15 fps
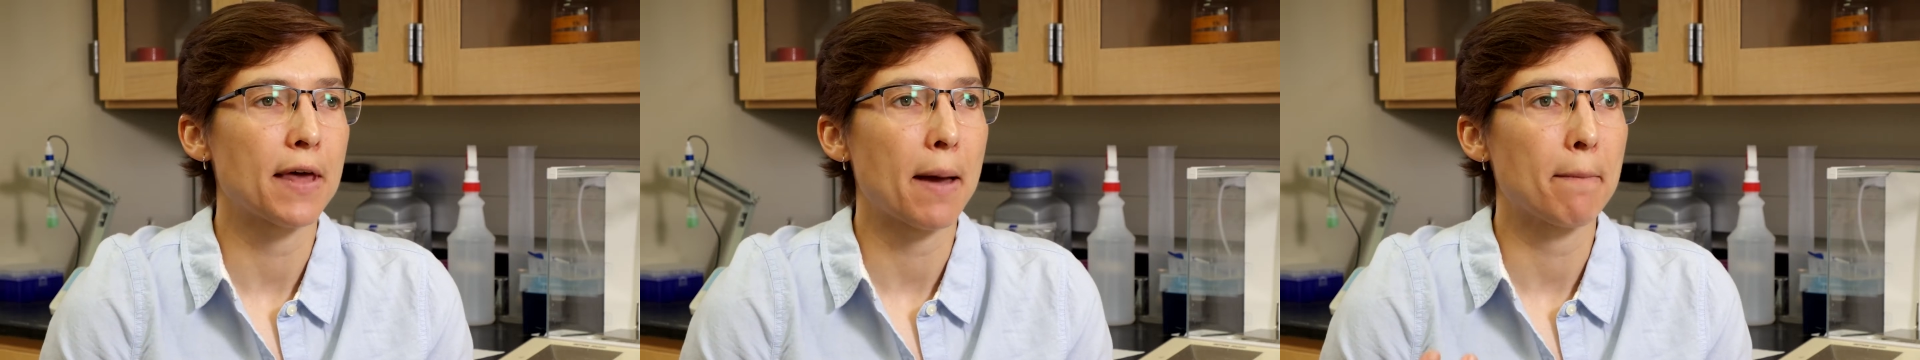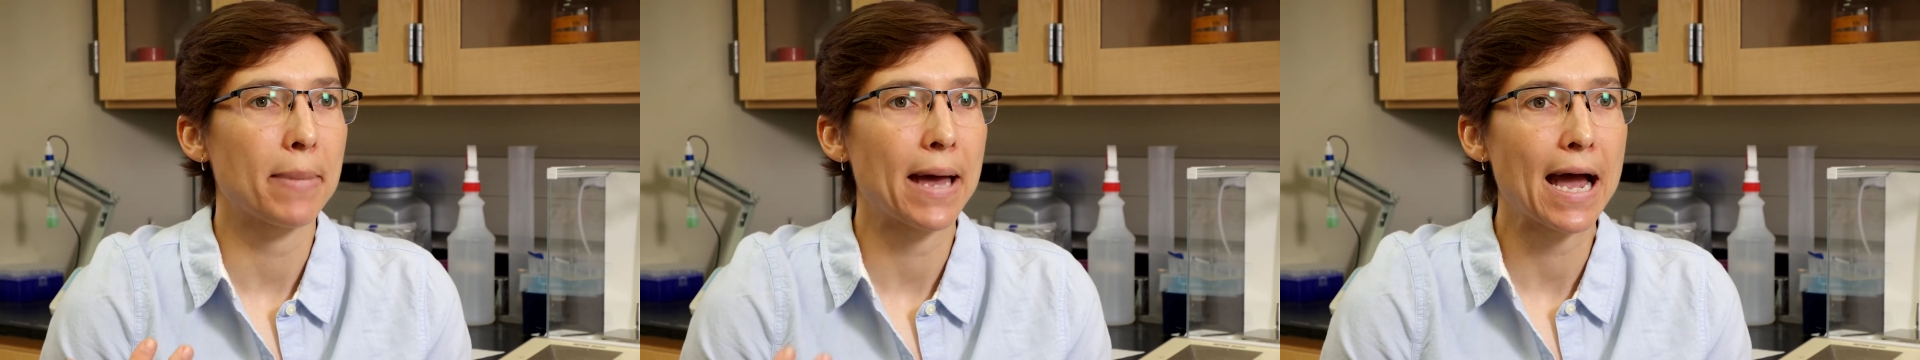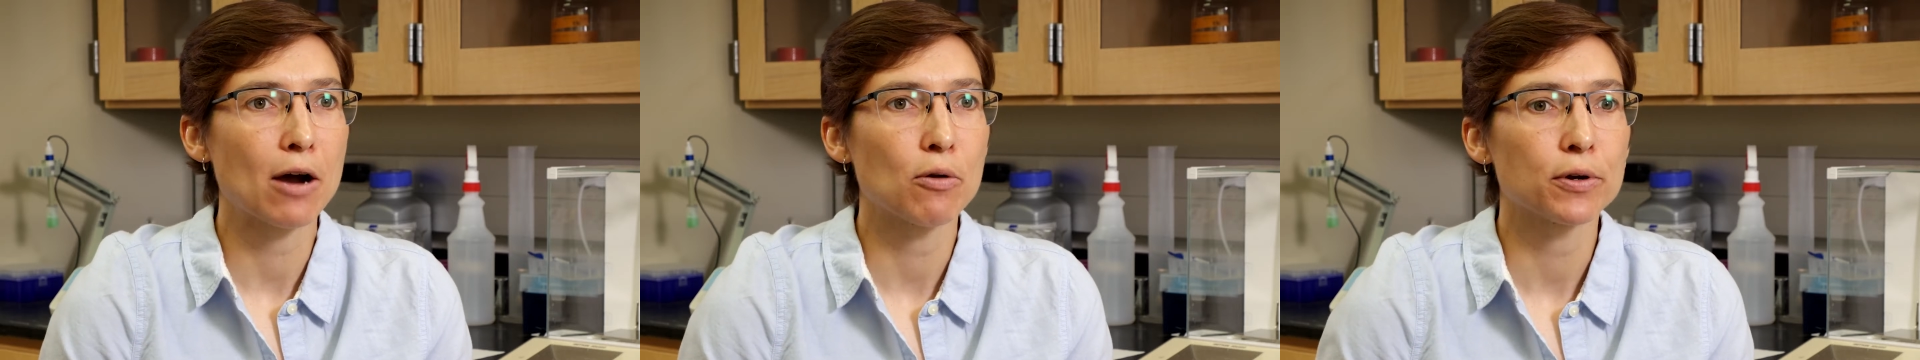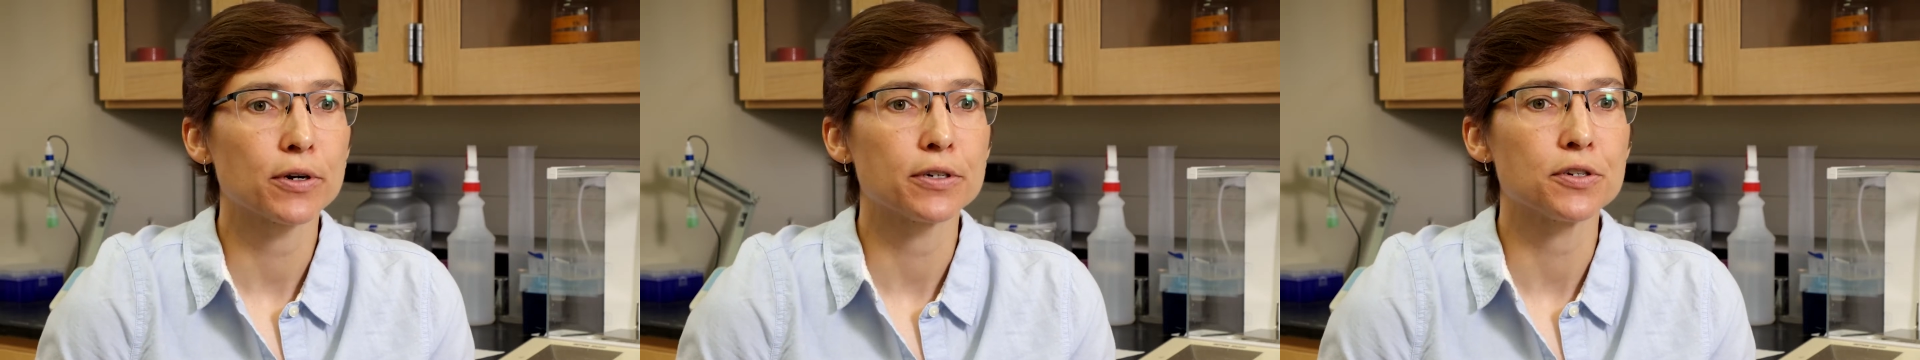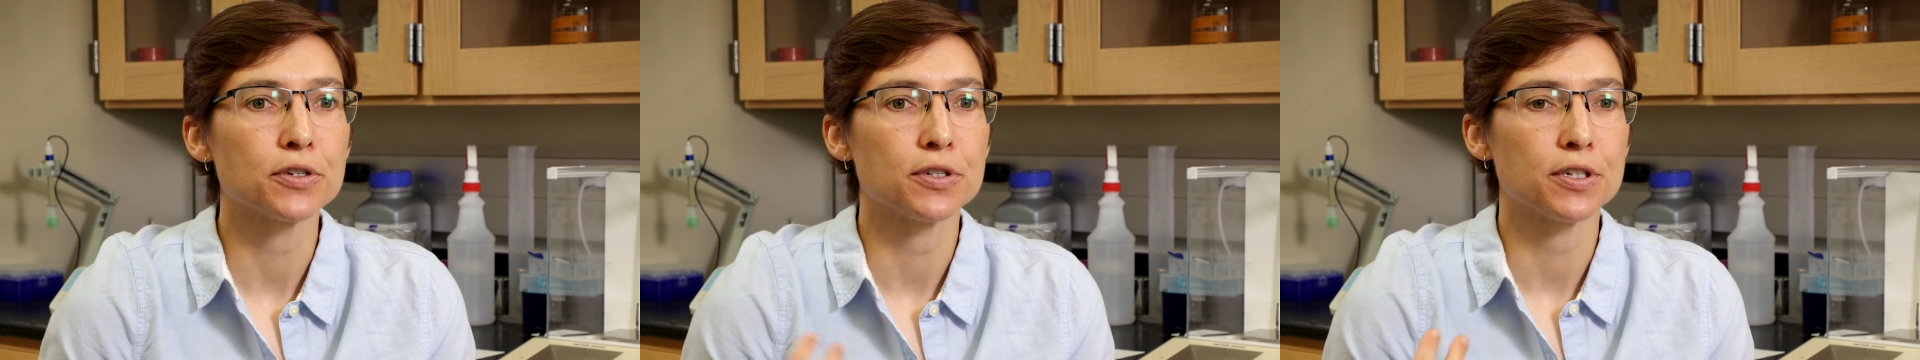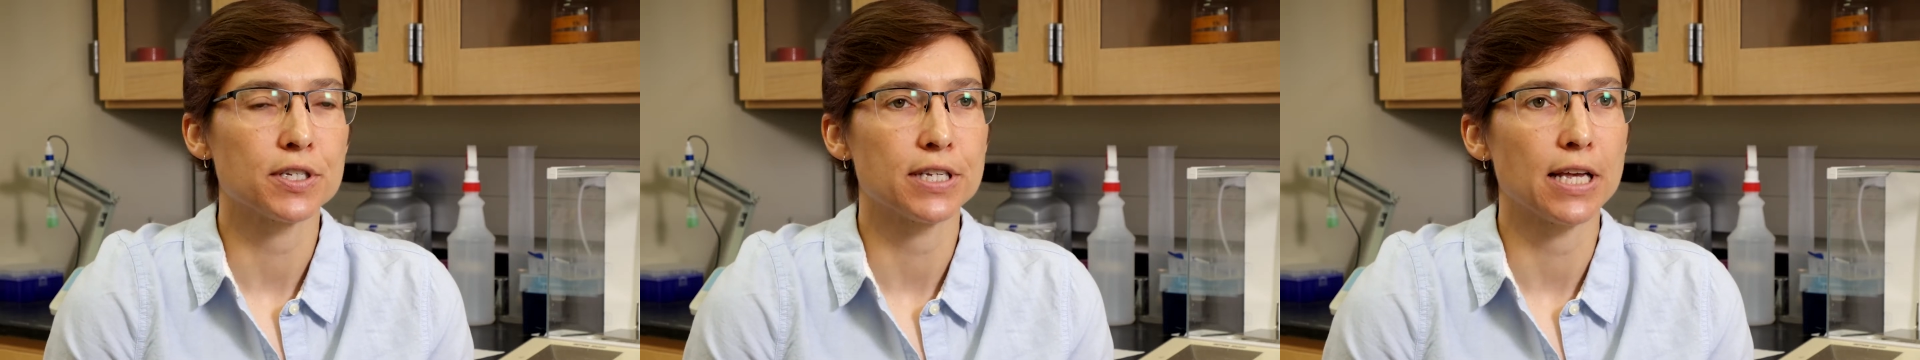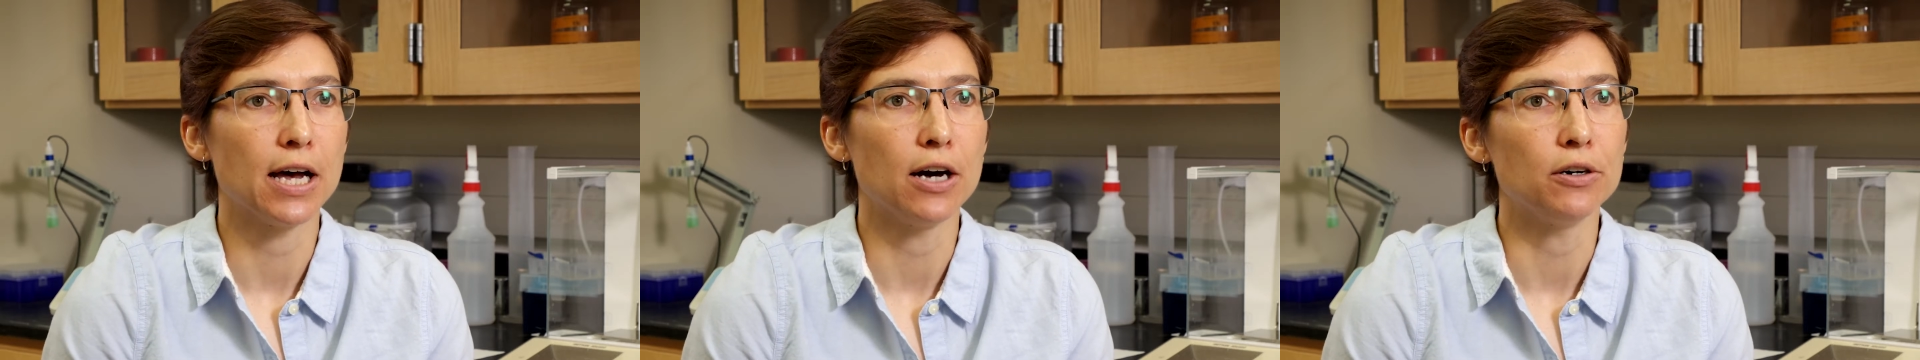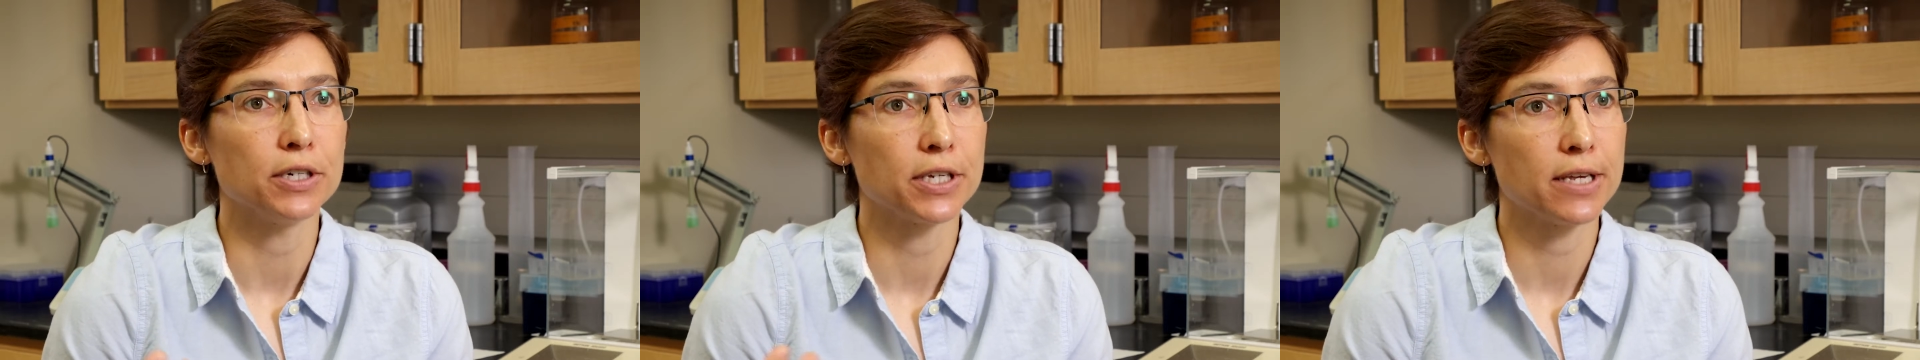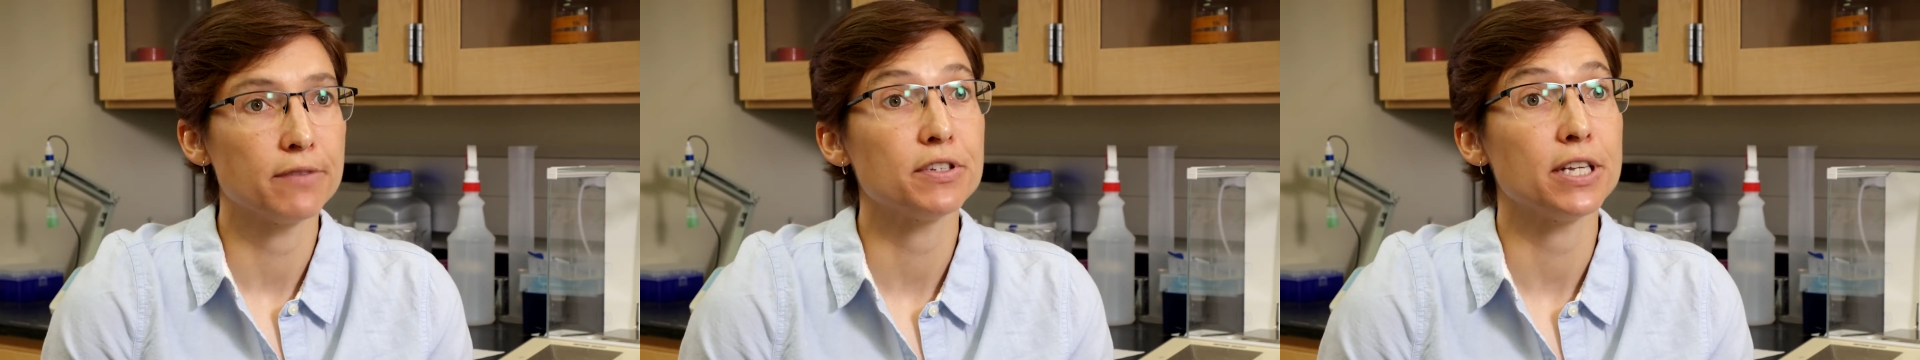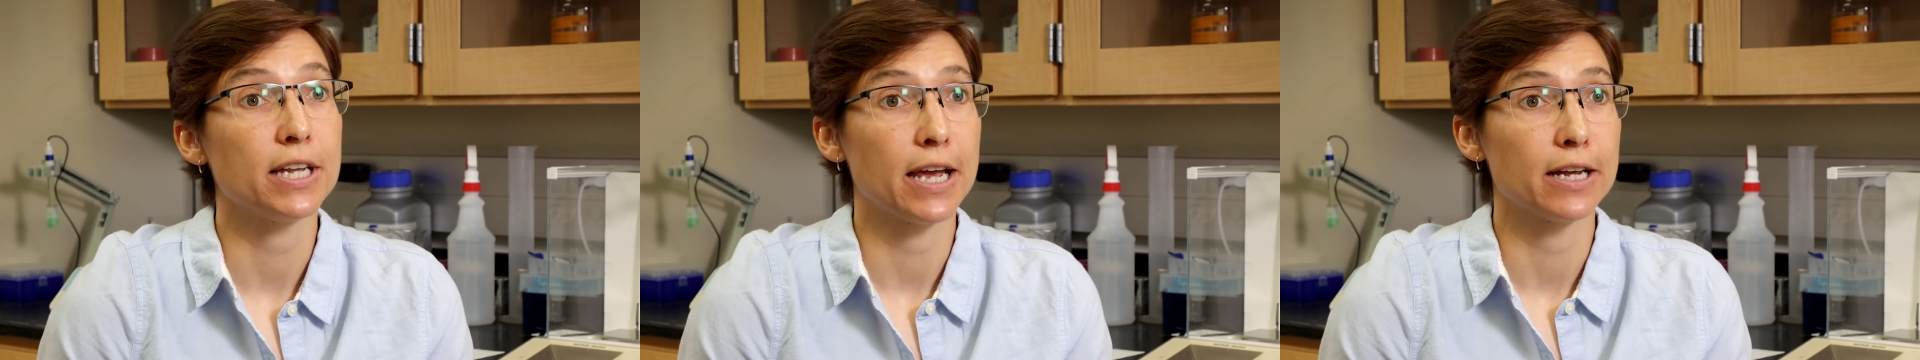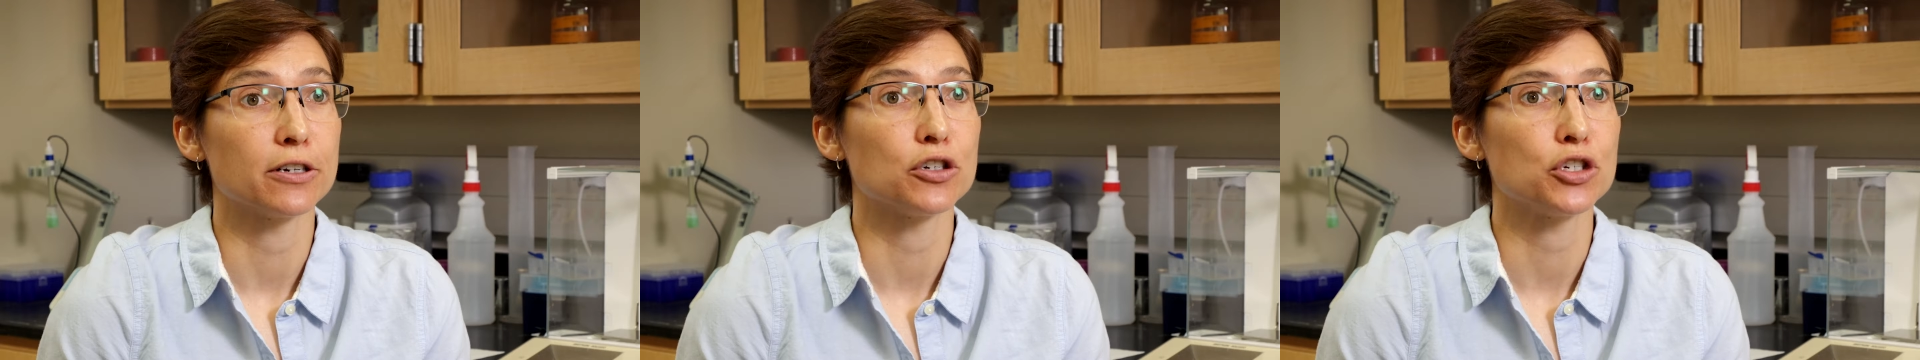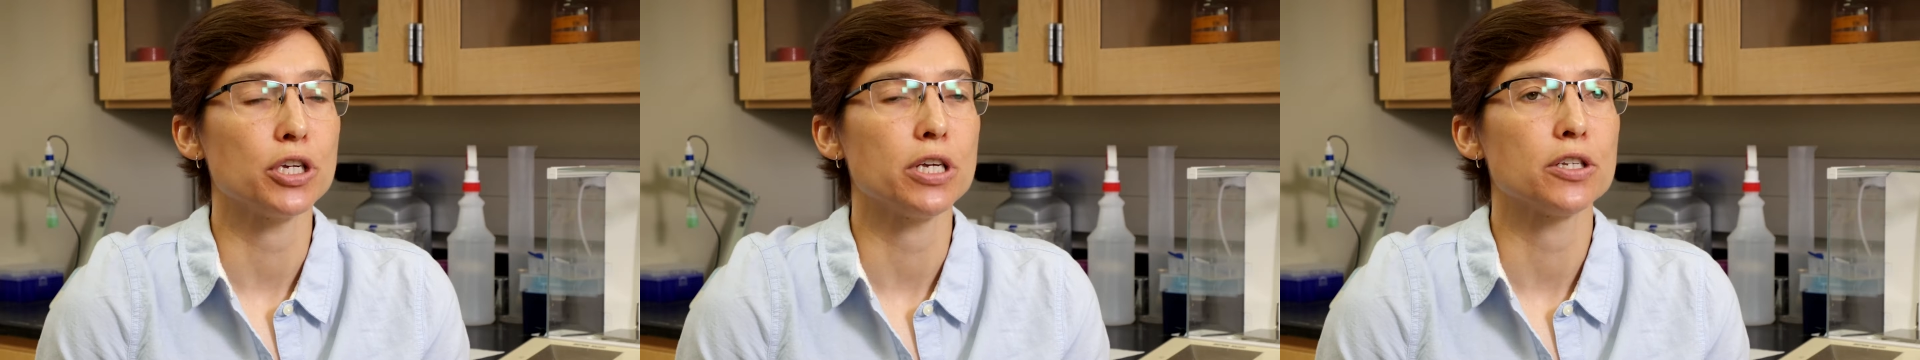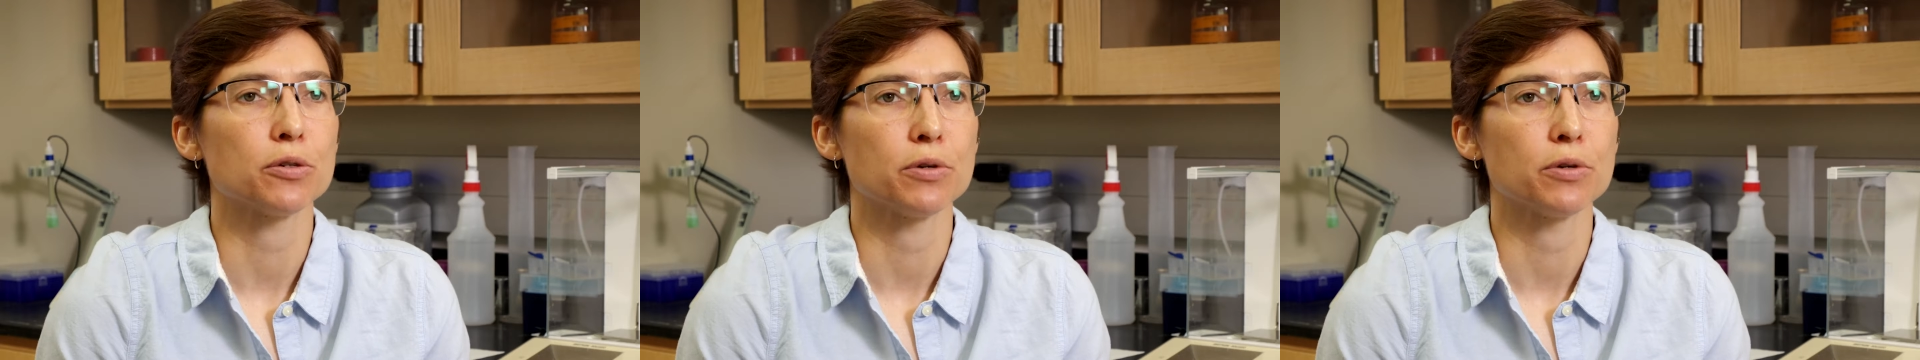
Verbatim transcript: that powers the cell gives it energy.